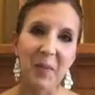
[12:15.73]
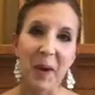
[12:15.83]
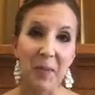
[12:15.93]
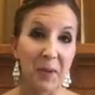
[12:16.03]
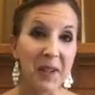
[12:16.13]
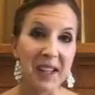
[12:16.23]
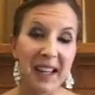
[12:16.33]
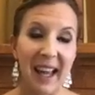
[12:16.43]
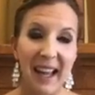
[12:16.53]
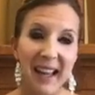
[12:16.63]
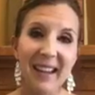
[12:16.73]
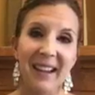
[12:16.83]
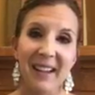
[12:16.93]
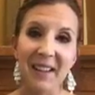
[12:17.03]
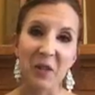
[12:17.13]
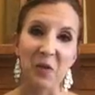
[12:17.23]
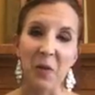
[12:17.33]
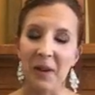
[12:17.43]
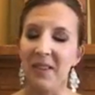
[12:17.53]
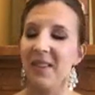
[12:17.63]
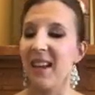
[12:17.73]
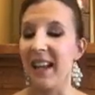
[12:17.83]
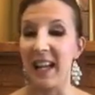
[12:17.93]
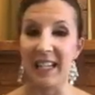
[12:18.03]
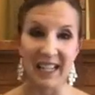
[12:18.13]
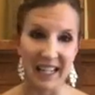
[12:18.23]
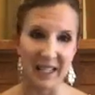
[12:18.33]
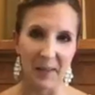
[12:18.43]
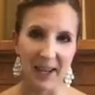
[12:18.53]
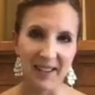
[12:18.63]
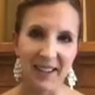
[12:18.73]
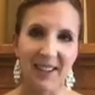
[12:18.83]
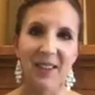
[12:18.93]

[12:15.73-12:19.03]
by breathing in essential oils on a daily basis.